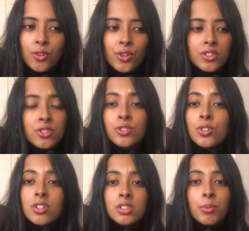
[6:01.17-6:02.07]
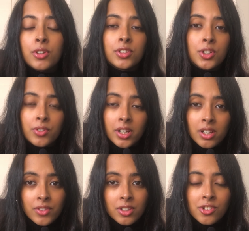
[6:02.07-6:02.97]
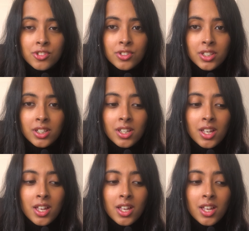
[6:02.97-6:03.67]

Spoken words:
or you're just curious about the creative industry,